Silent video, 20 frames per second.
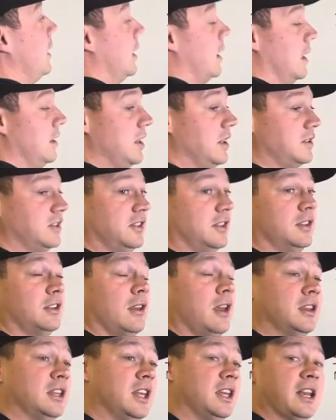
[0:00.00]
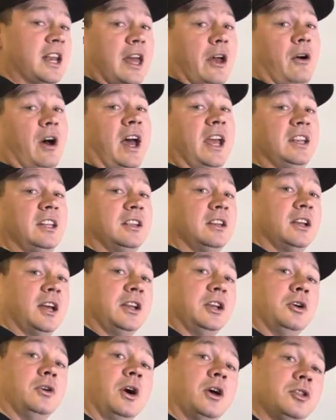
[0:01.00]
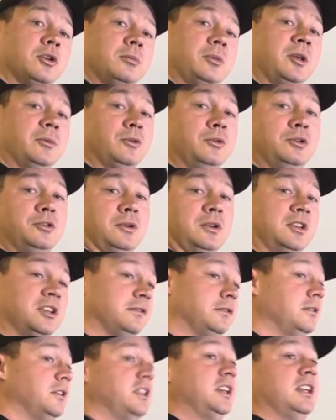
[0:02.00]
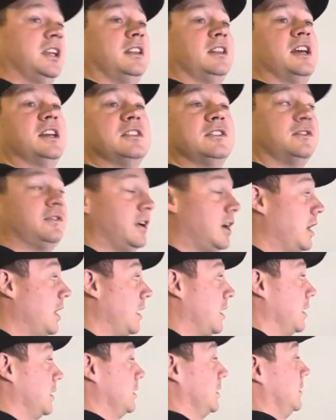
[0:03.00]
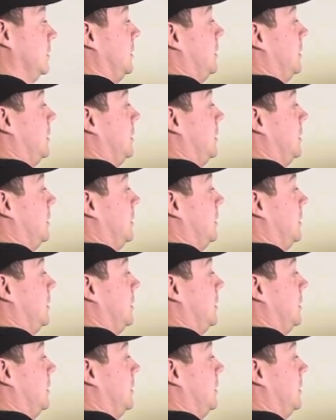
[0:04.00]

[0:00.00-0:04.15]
And this is, again, how I did it. I know other people do it differently, and that's fine.